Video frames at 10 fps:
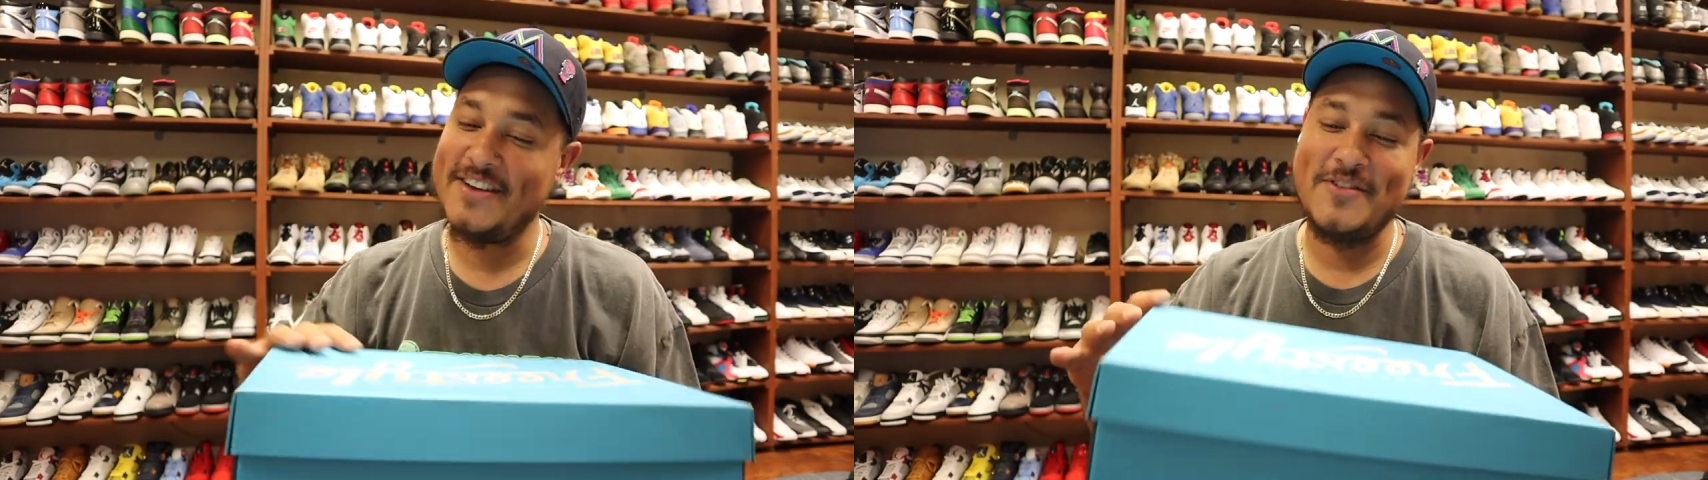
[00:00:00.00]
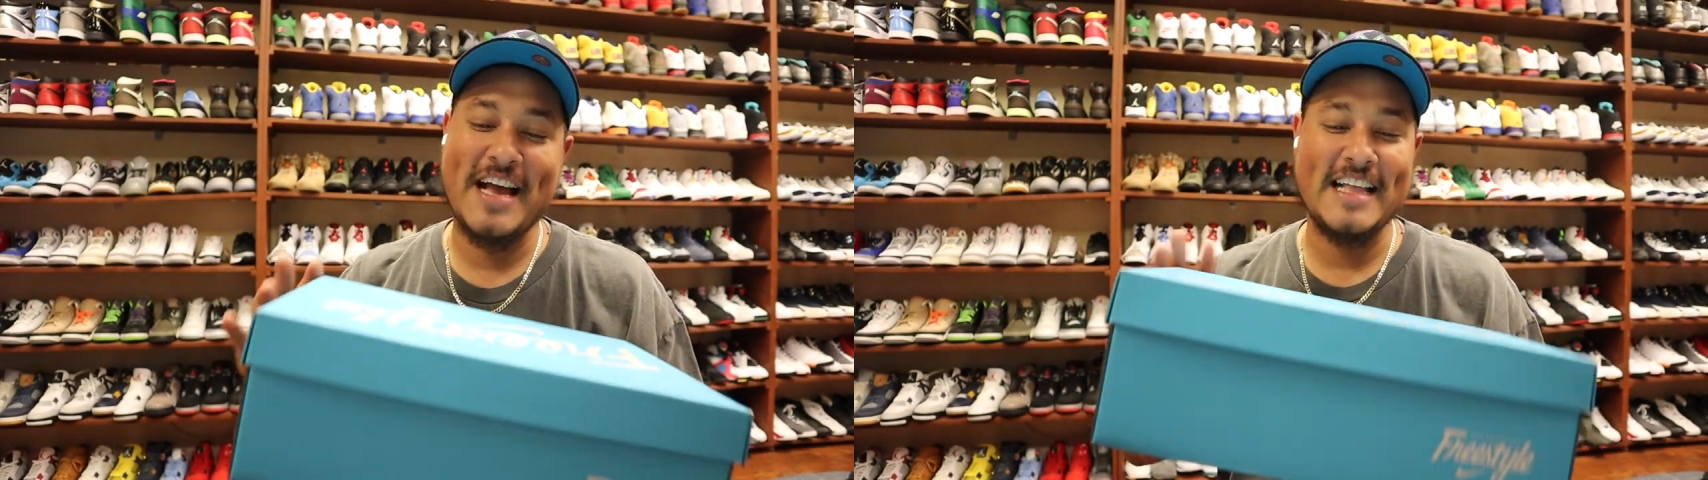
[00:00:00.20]

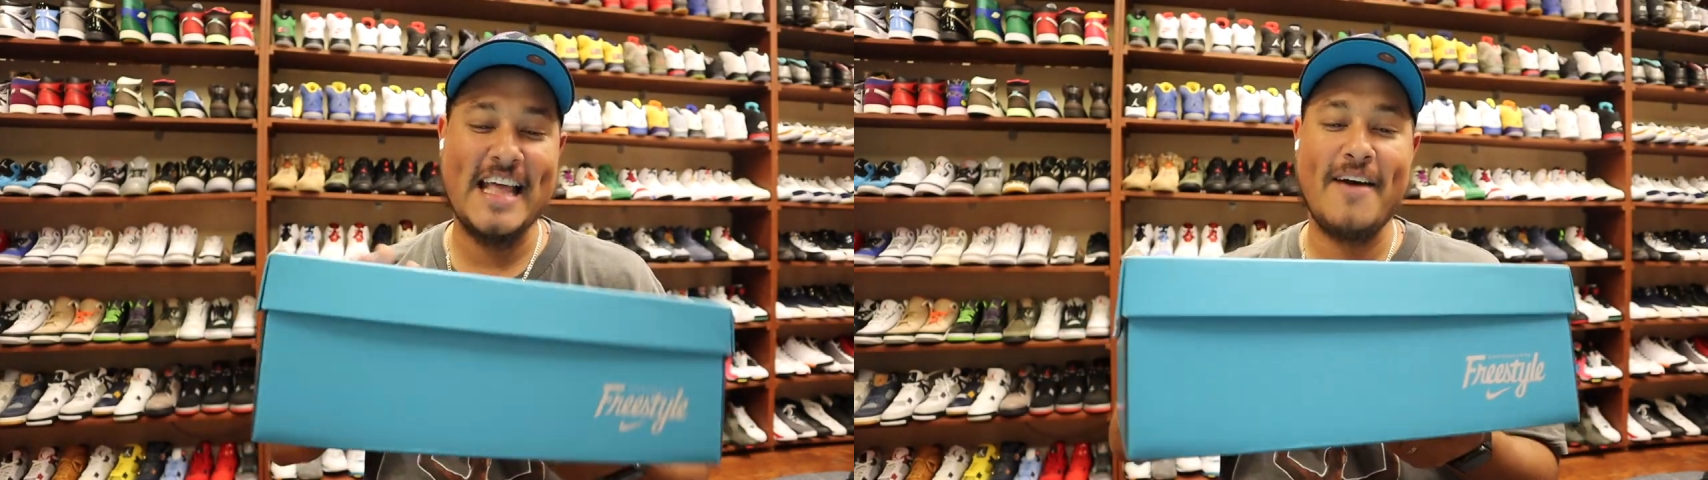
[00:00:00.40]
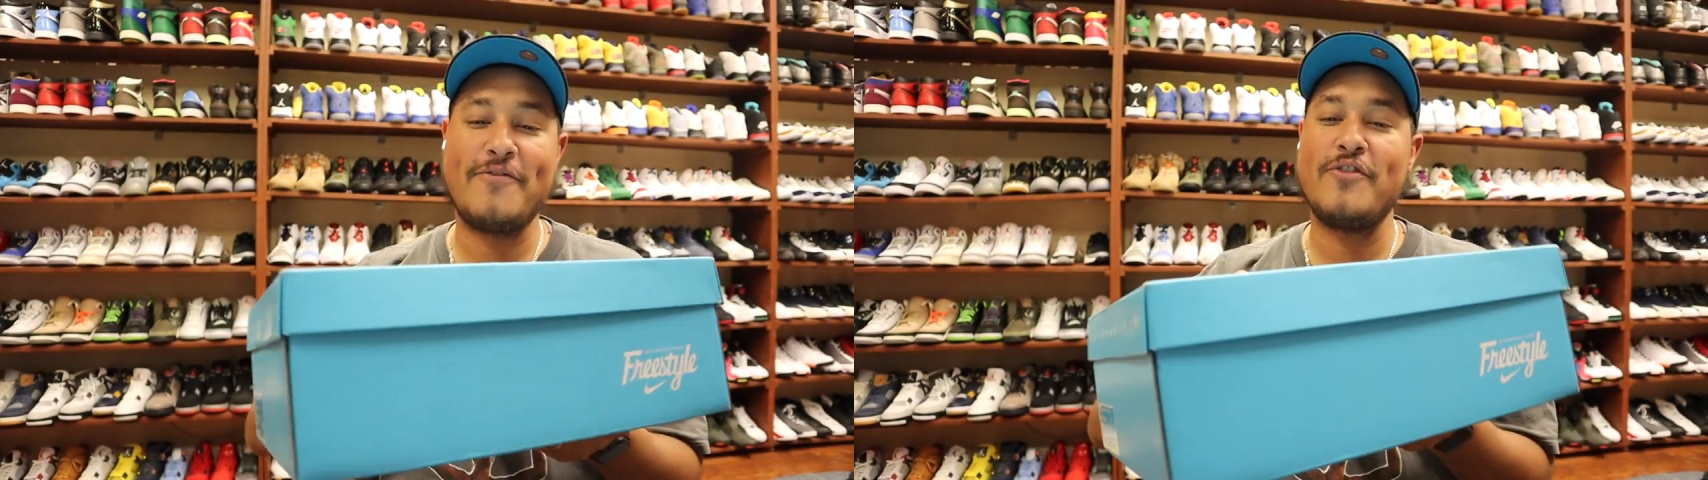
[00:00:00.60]
We got
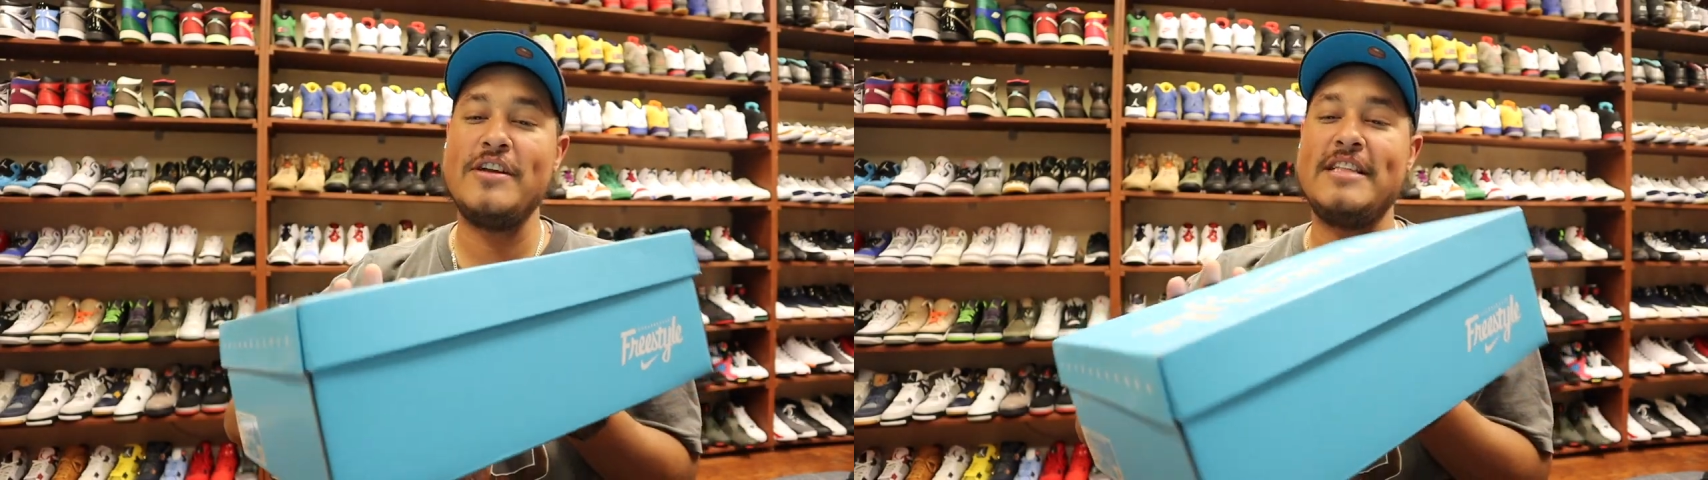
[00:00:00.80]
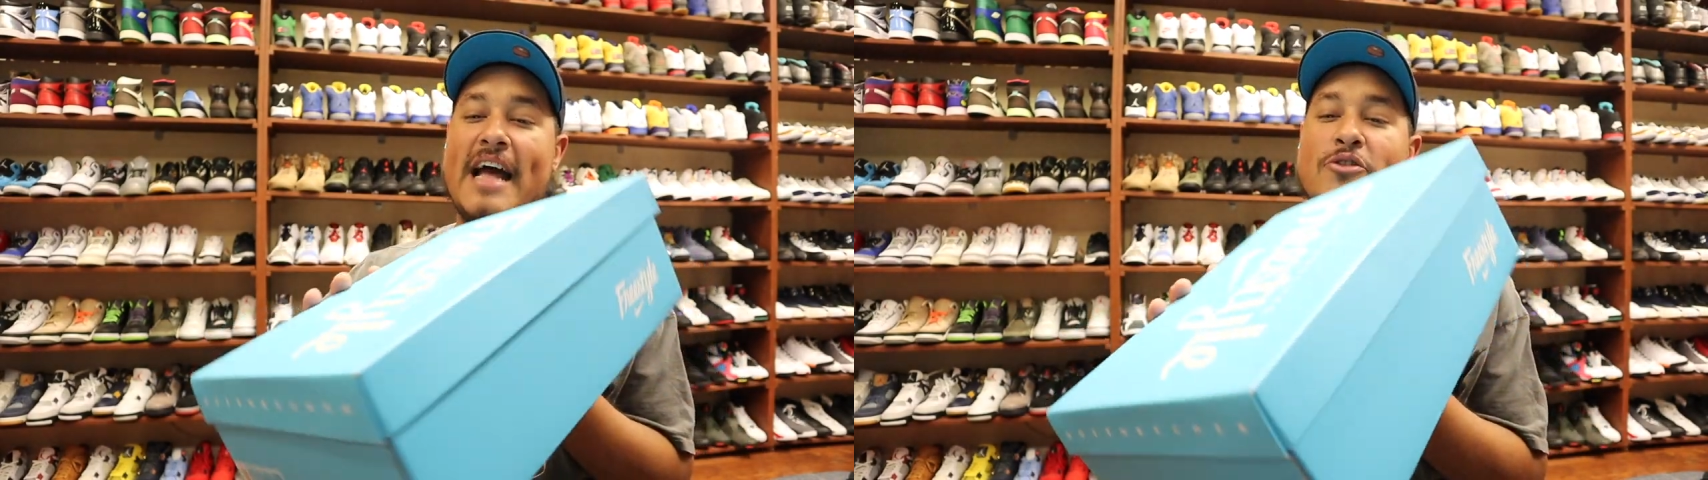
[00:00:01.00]
that free, that